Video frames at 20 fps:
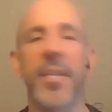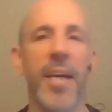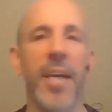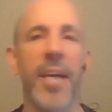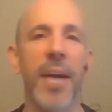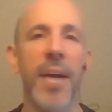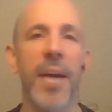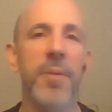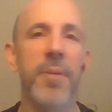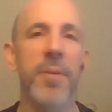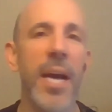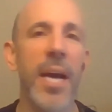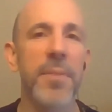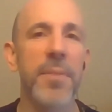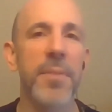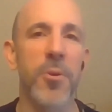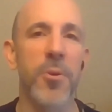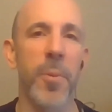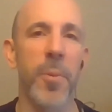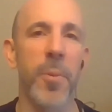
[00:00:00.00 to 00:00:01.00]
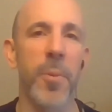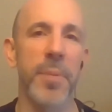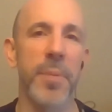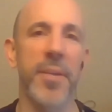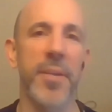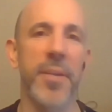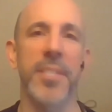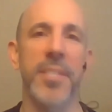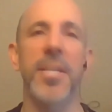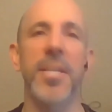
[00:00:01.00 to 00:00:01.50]
I don't have a corporate America
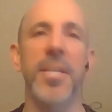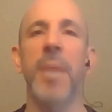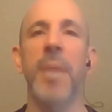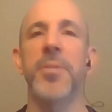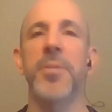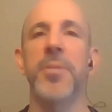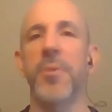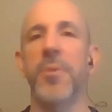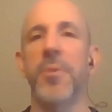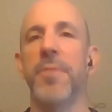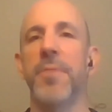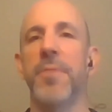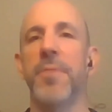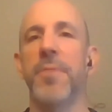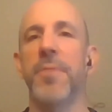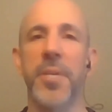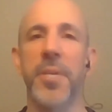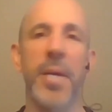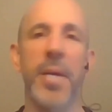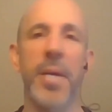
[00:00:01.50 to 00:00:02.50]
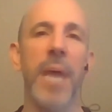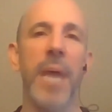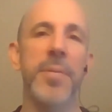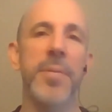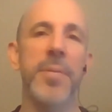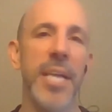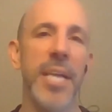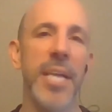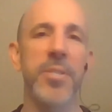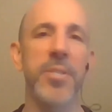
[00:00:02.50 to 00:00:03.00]
sob story for you. I was
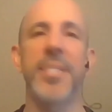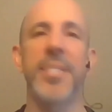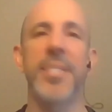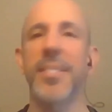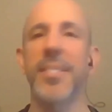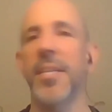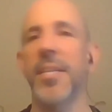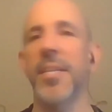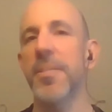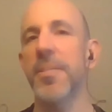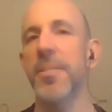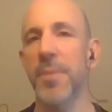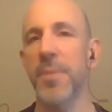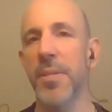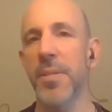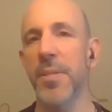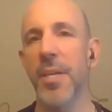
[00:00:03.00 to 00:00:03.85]
actually successful.